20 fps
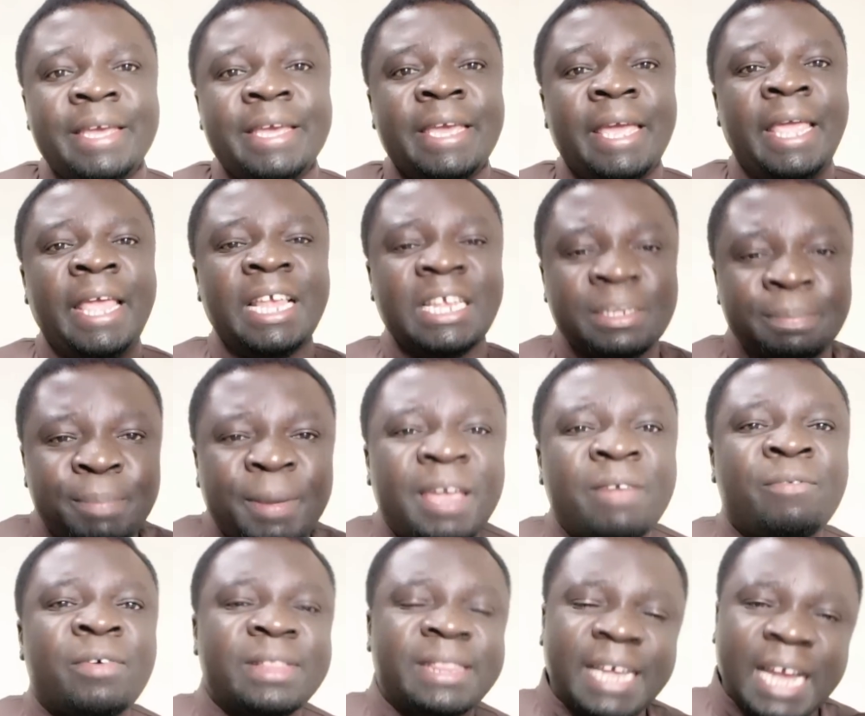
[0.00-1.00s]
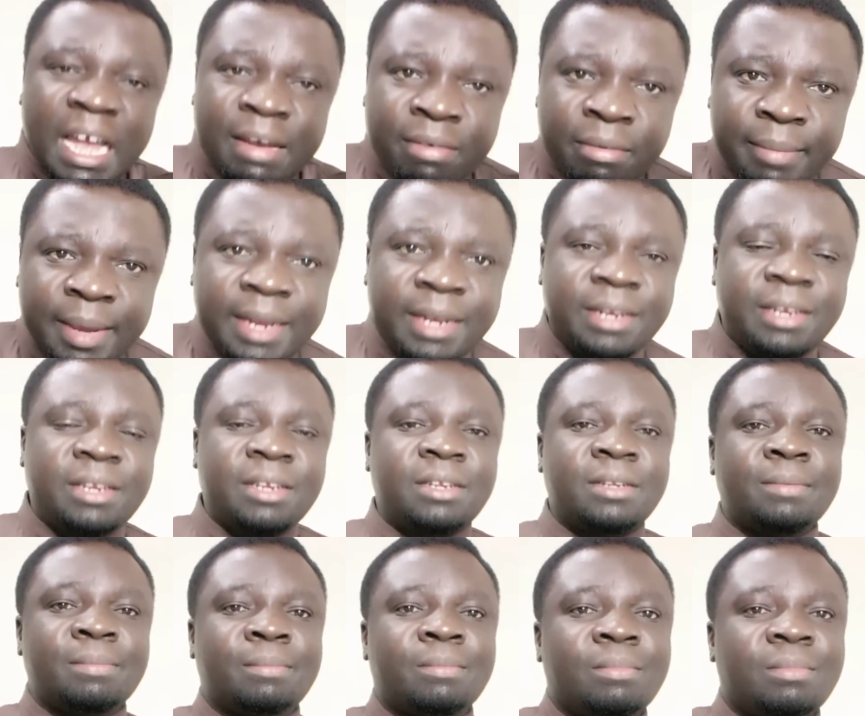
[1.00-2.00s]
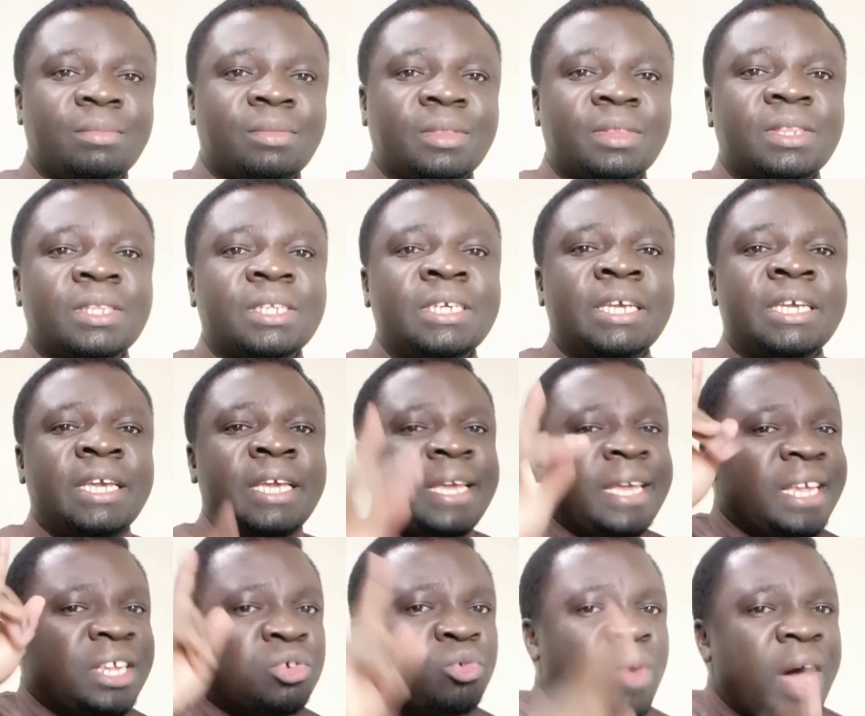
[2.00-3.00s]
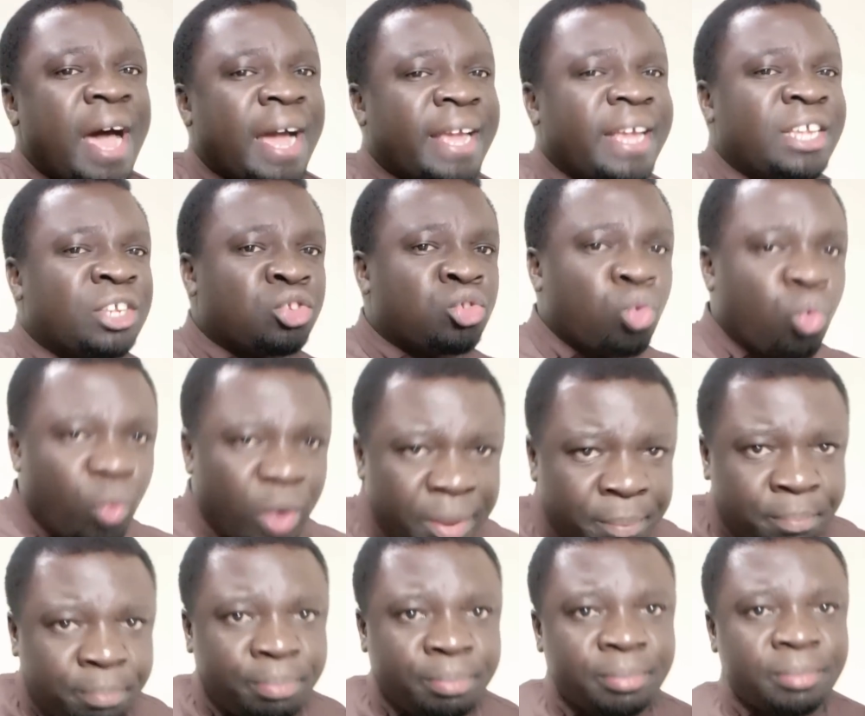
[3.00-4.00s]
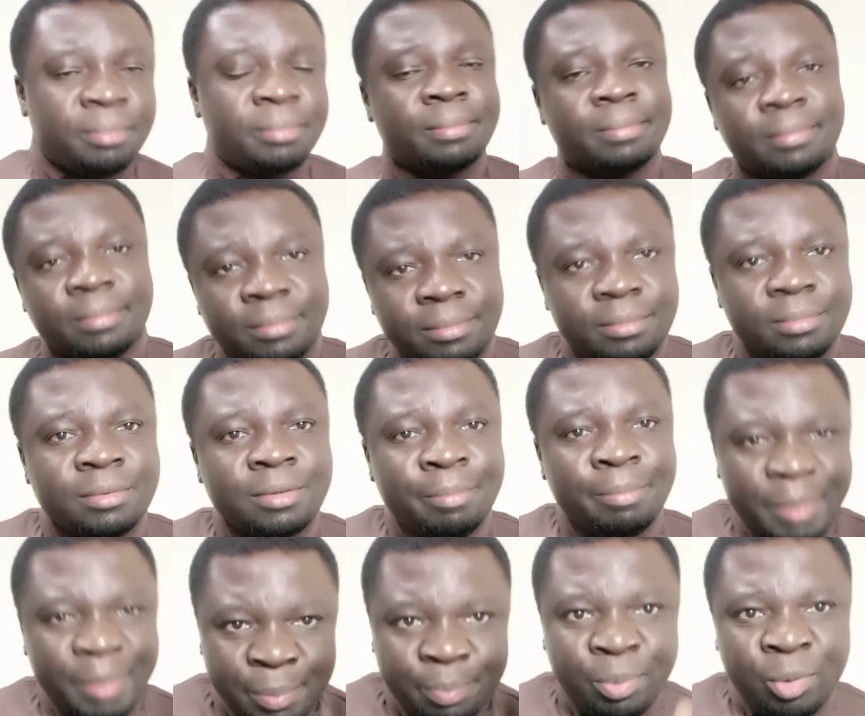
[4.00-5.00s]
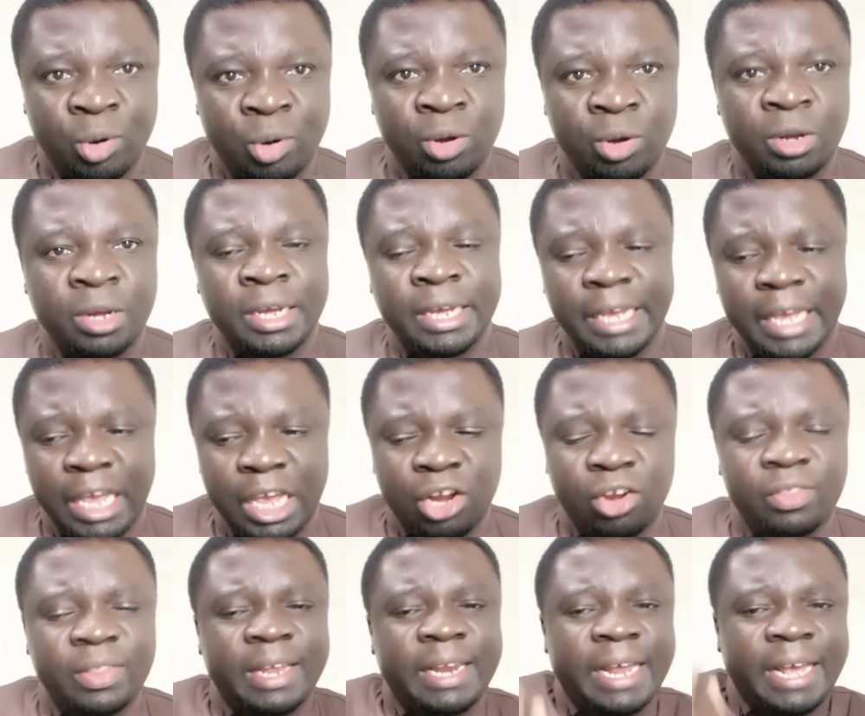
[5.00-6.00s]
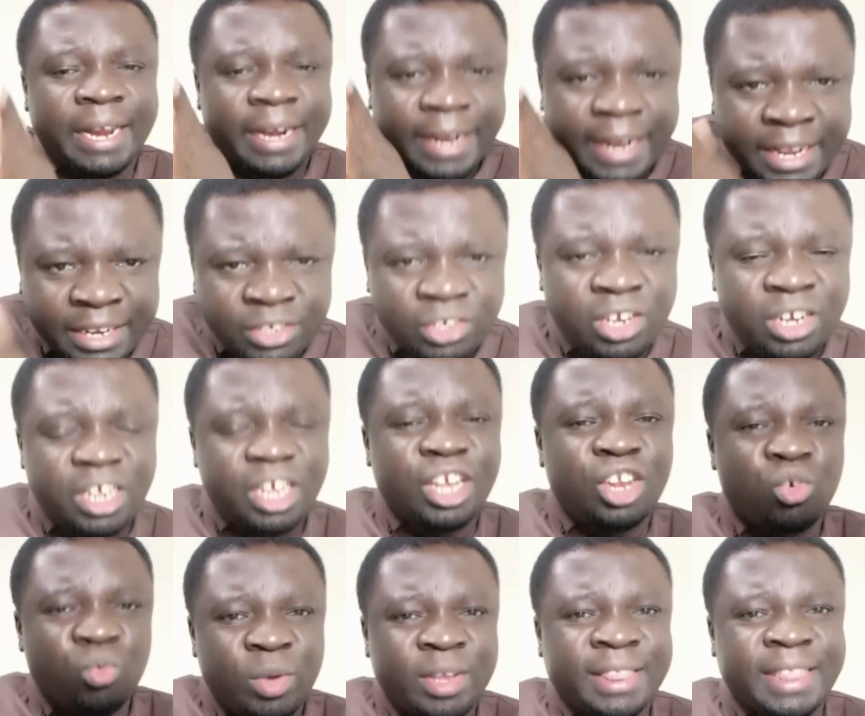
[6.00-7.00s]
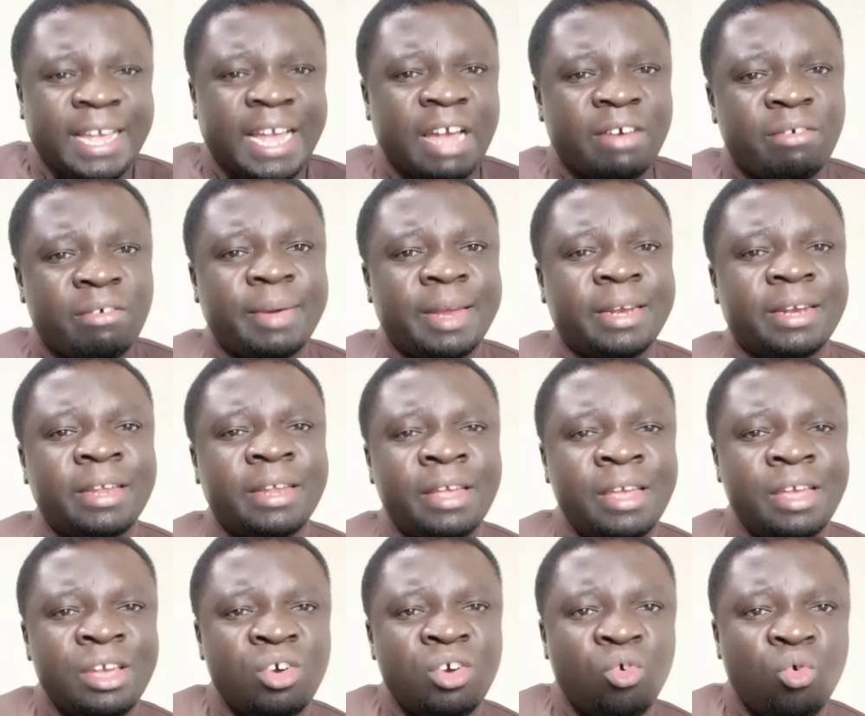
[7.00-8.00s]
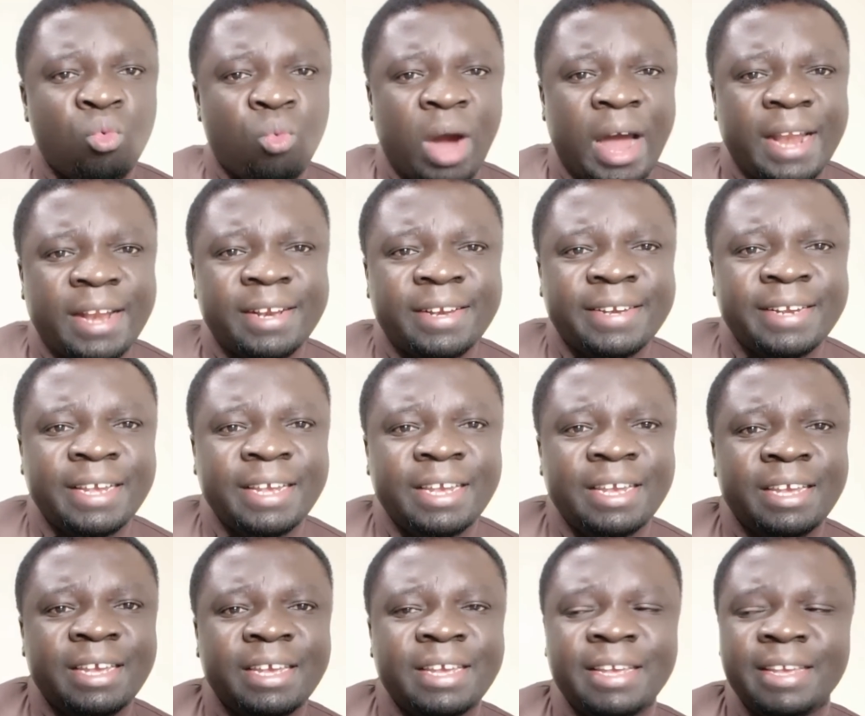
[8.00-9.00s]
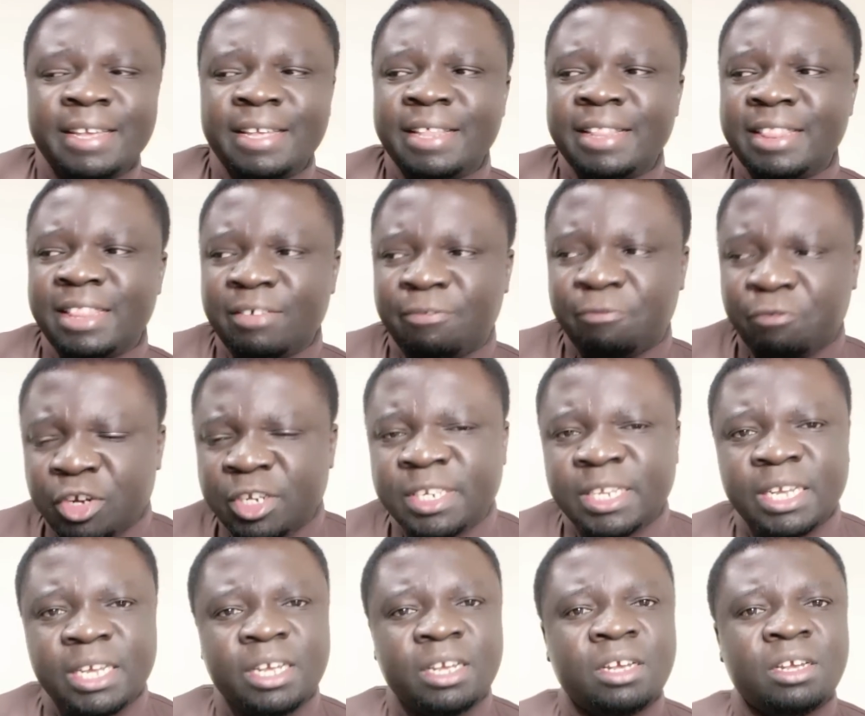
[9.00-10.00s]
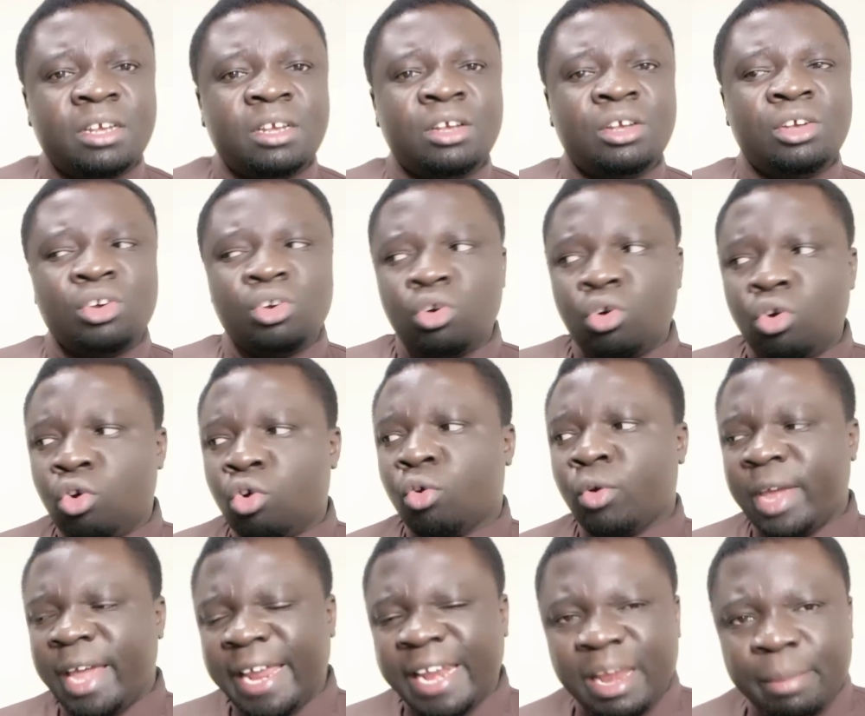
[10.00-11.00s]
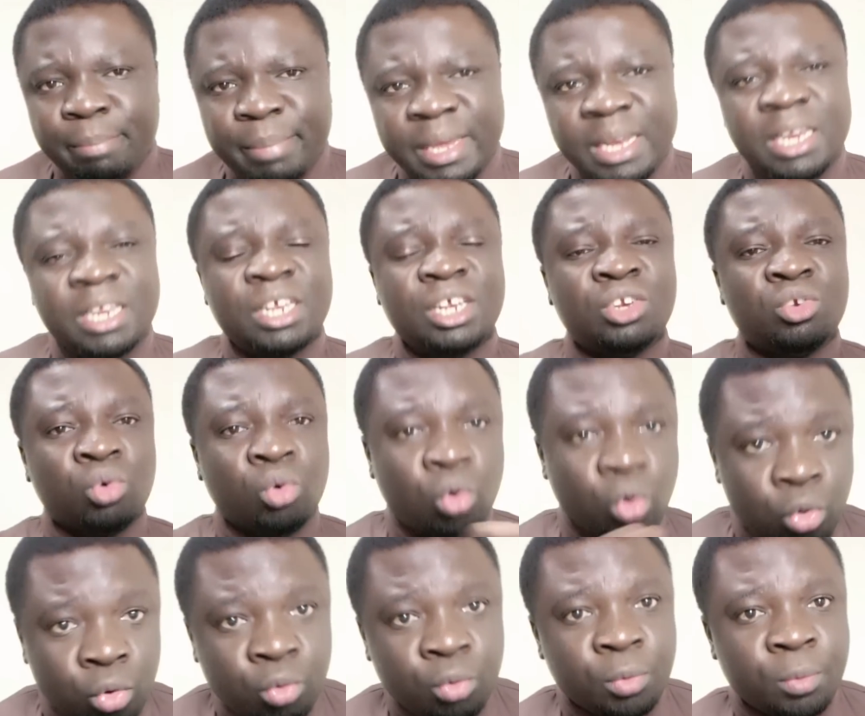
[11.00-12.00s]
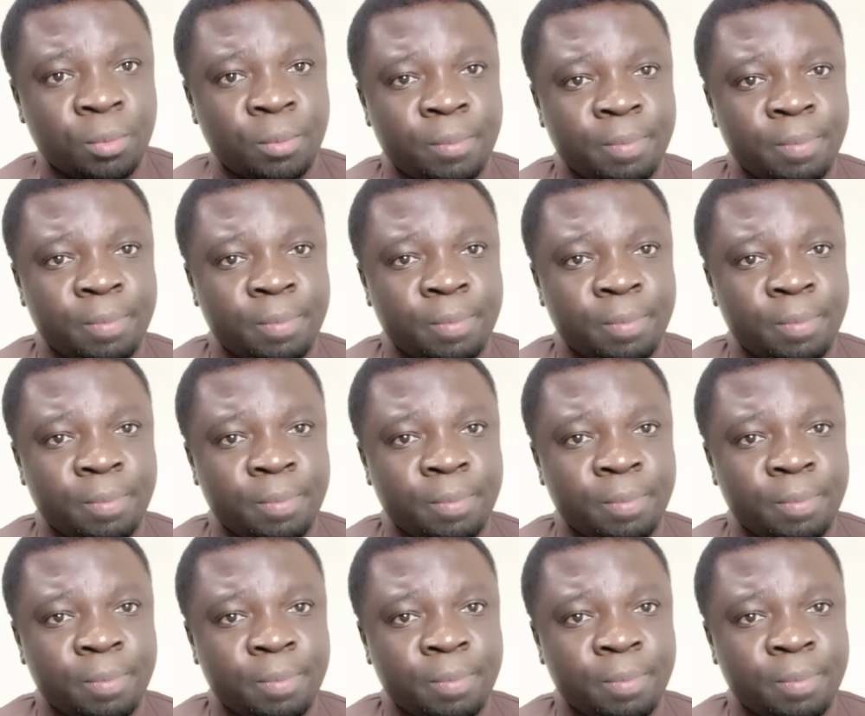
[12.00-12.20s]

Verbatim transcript: He speaks for the government. His work is to whip people into the direction in which the government want the voting or any bill to go.